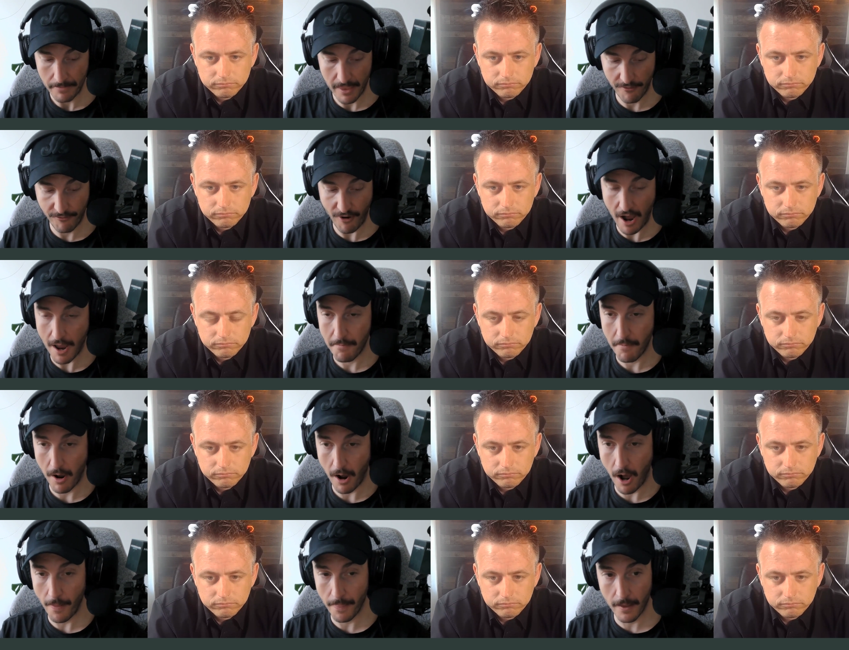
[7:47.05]
Speaker 1: if I'm
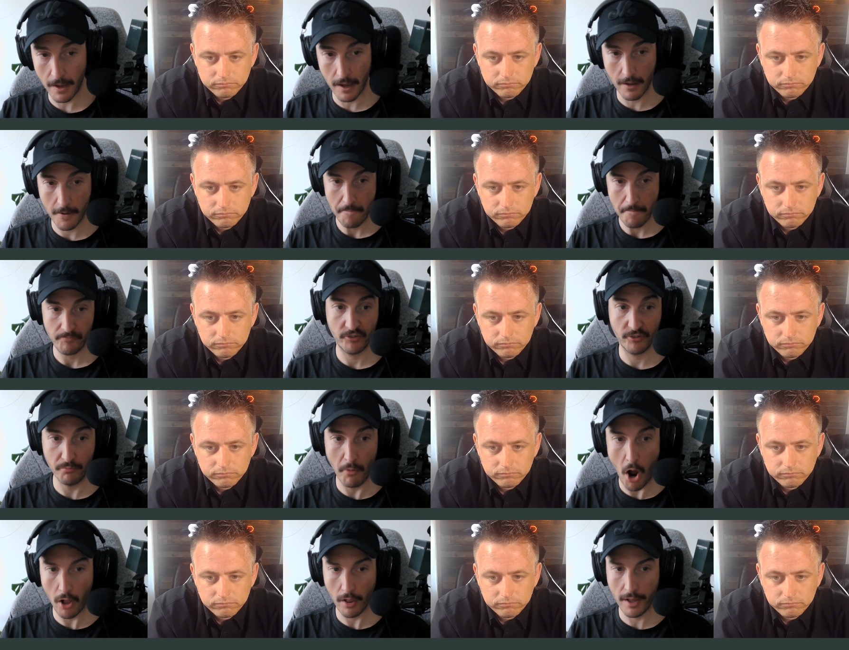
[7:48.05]
on the
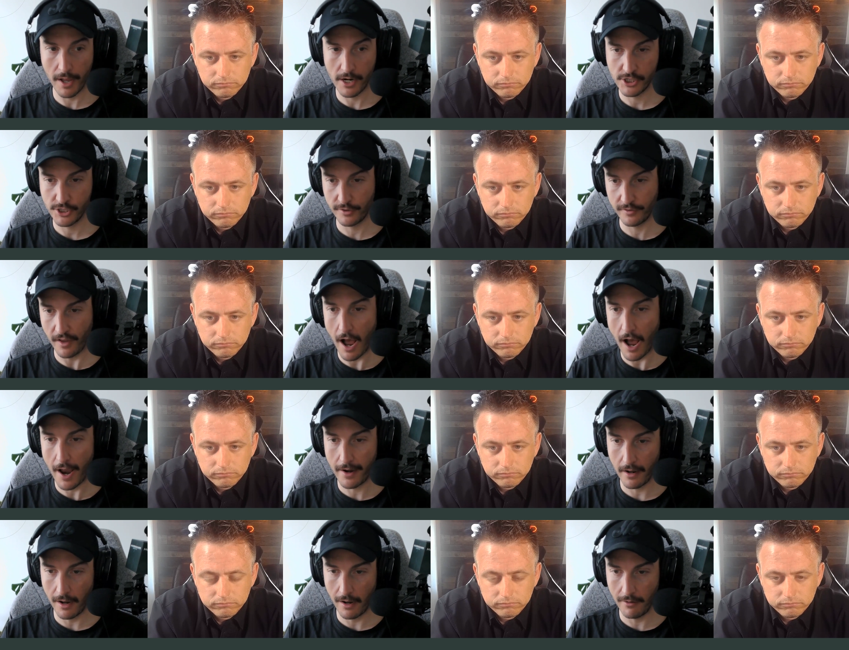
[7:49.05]
small ish
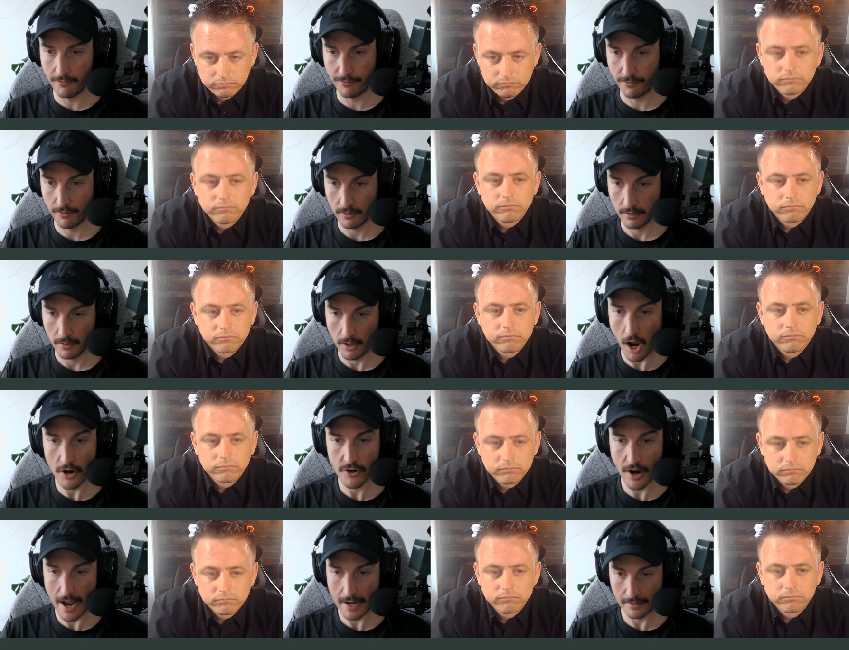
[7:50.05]
side of
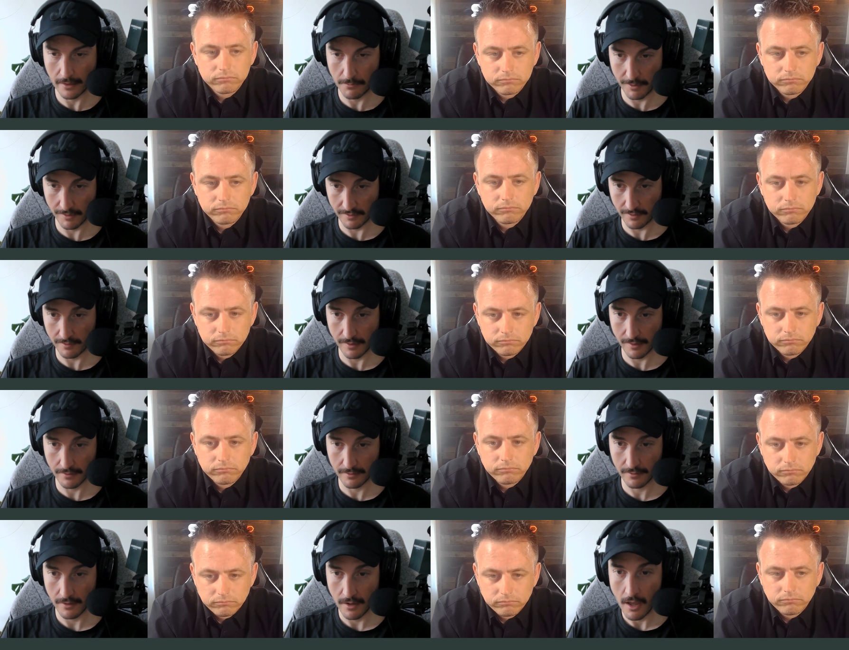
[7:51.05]
contracting
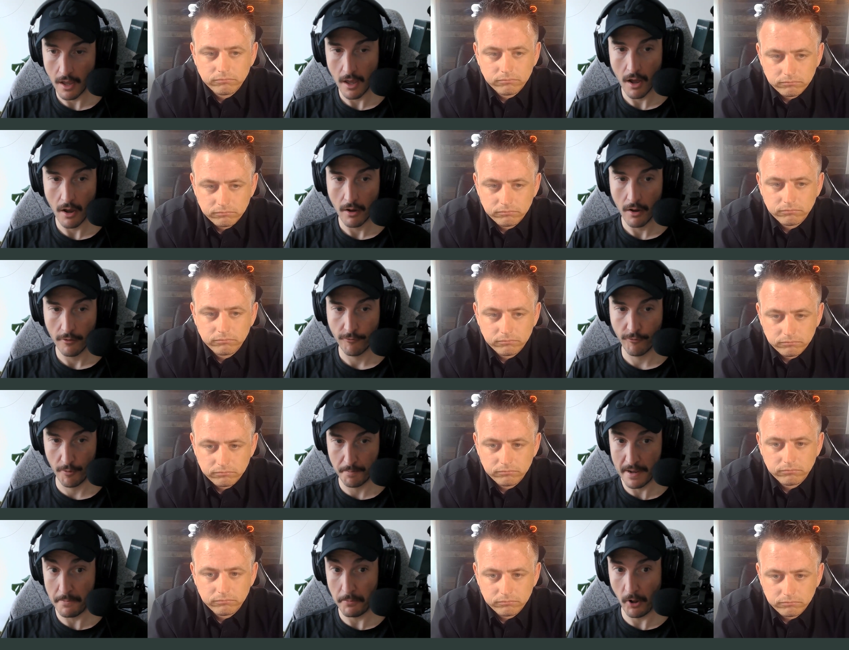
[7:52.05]
businesses for
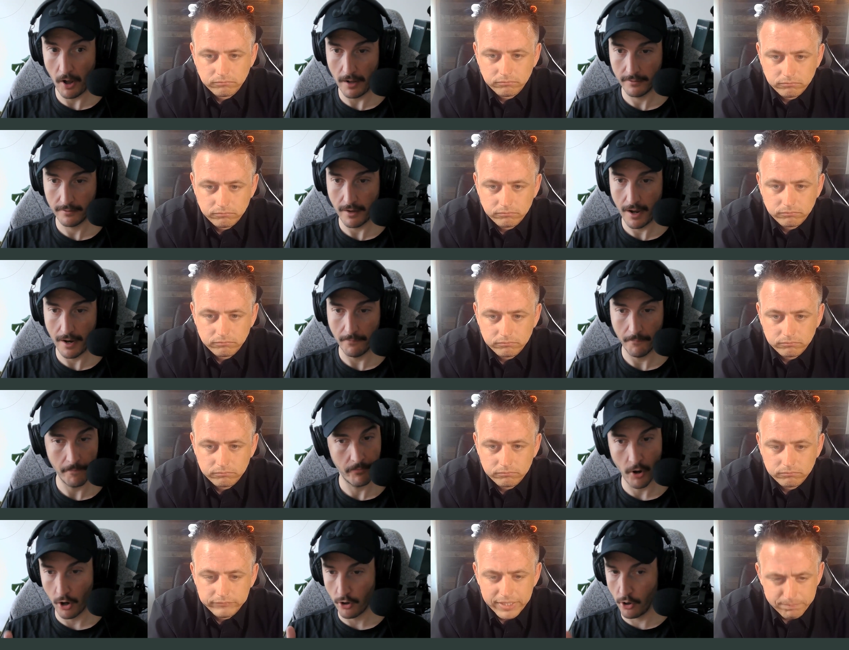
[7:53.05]
people on site. Yep.
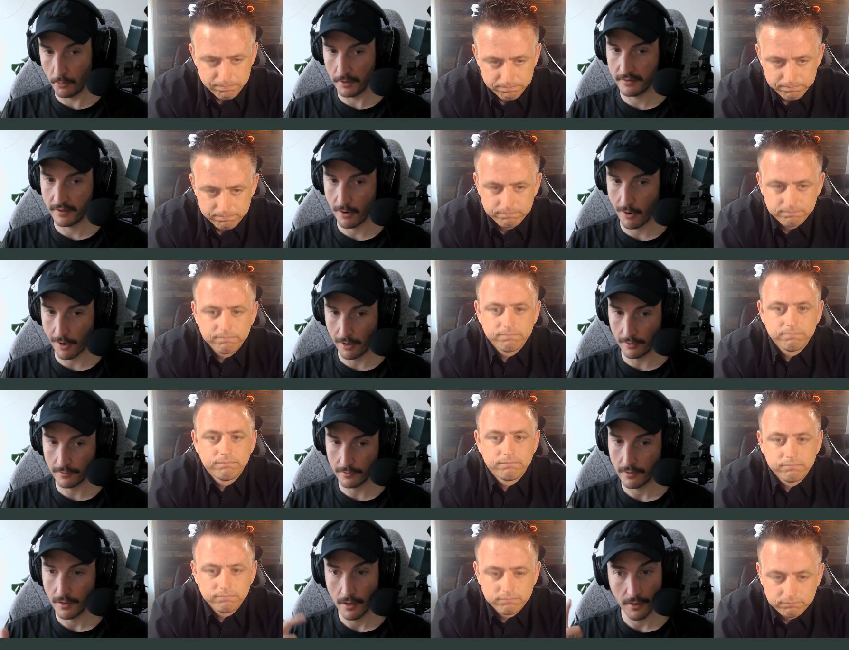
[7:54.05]
There are no
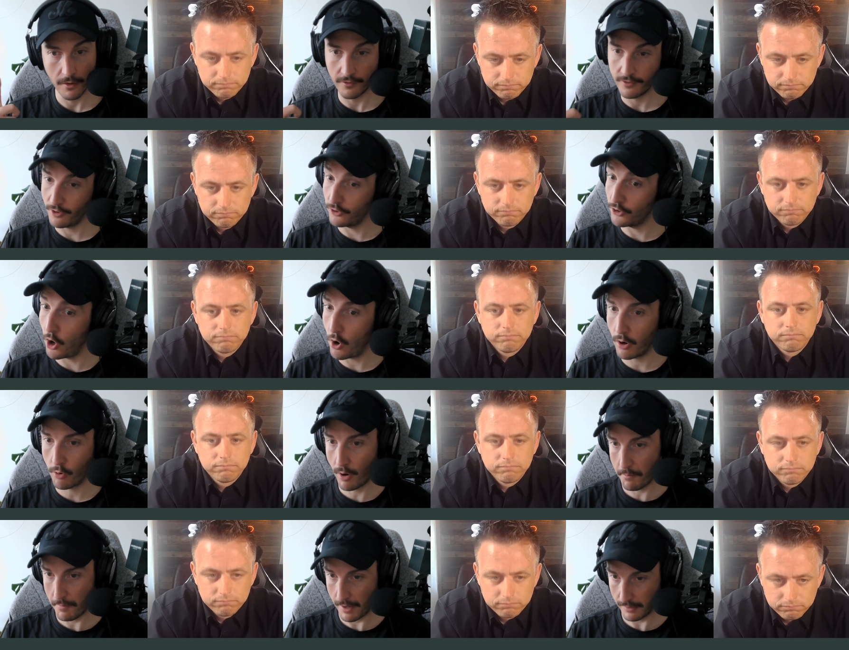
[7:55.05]
materials, there's still no
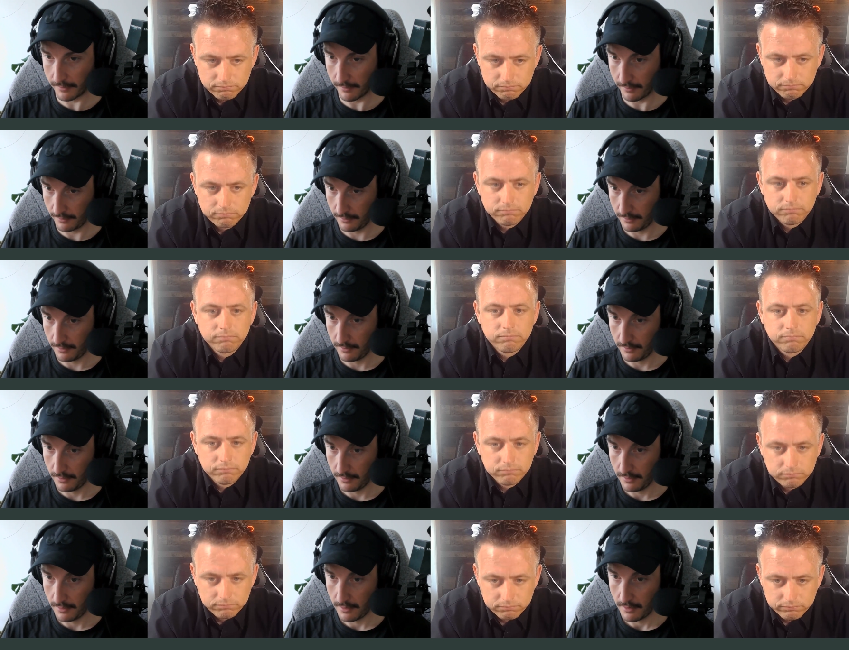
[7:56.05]
equipment.
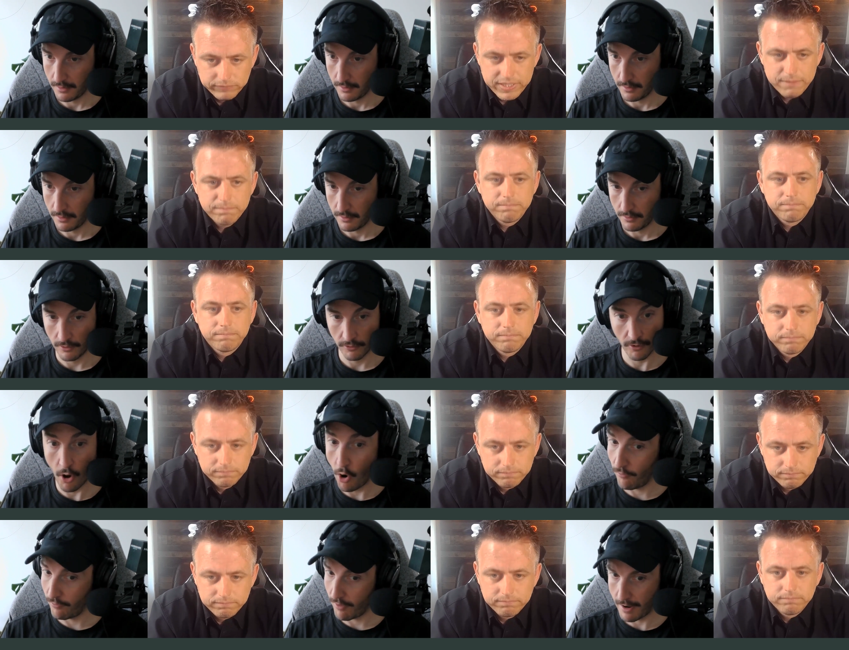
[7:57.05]
Yep. There's
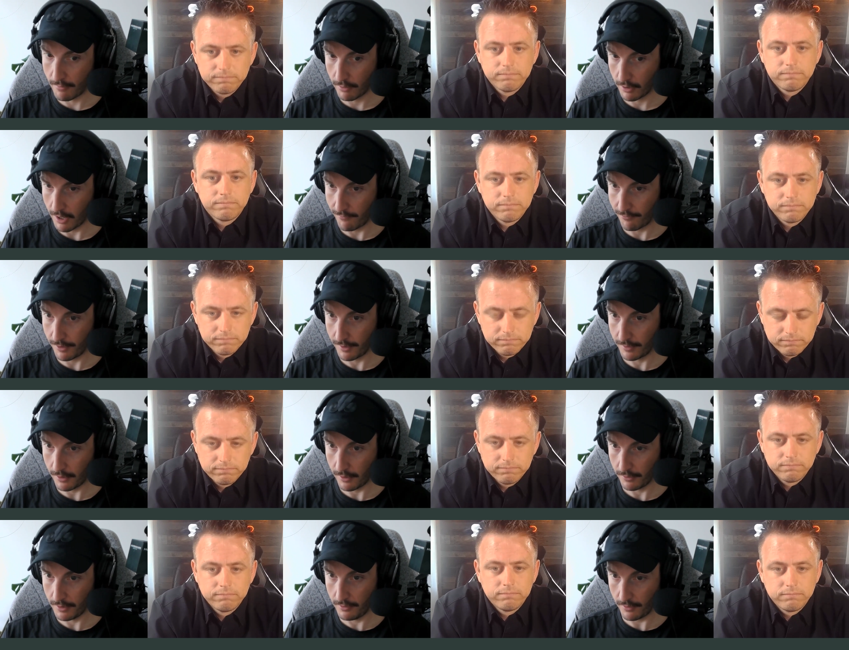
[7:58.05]
no overhead recovered in
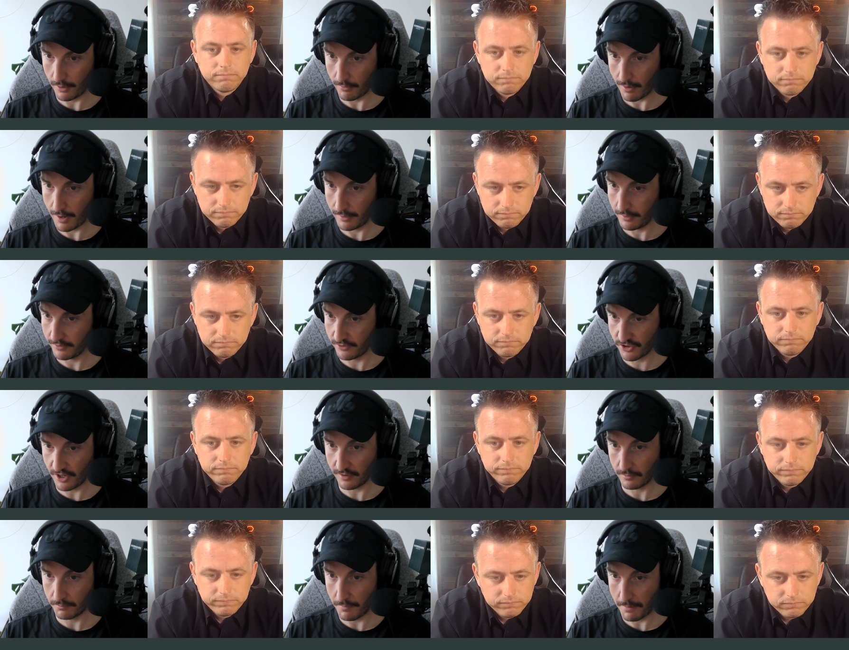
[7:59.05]
there either, right? This is
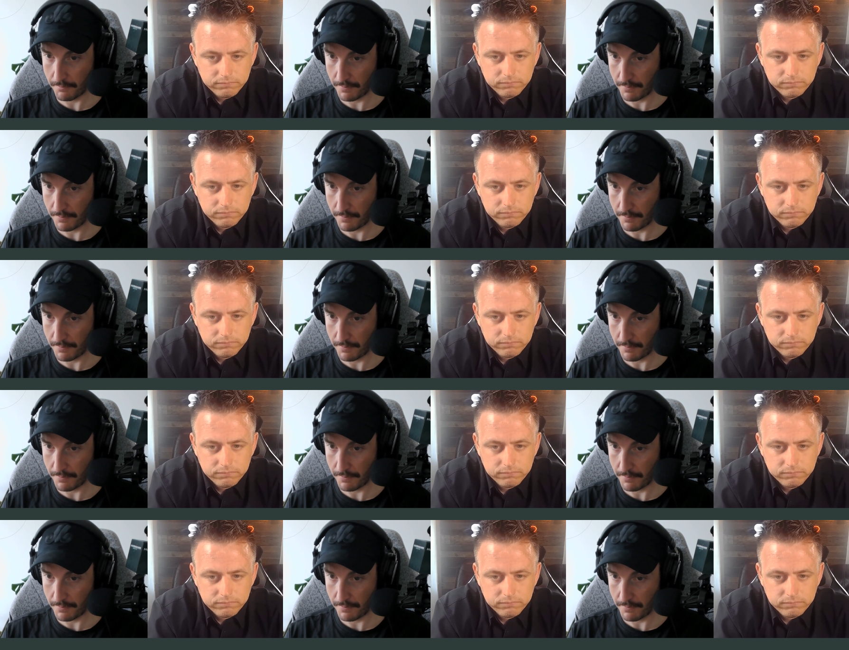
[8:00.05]
just my